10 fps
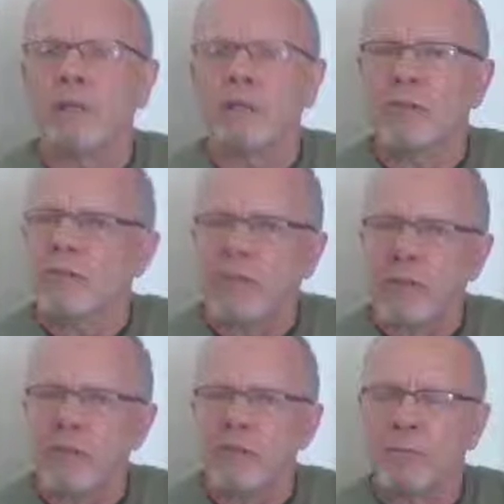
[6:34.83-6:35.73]
such as
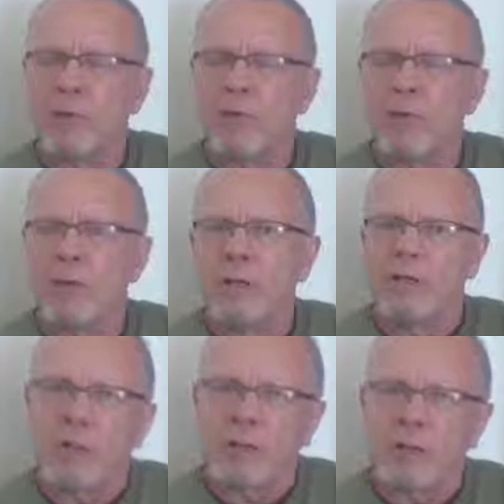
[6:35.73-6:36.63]
Facebook,
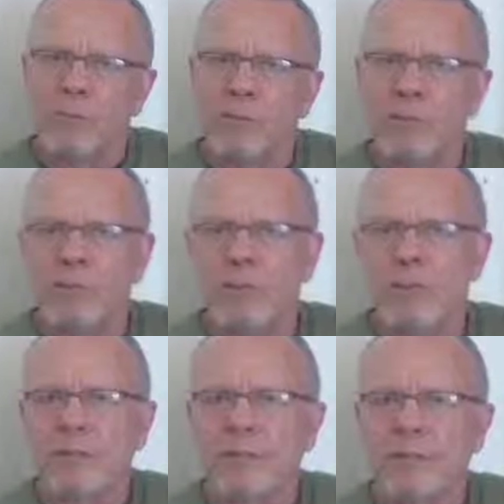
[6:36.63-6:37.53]
MySpace,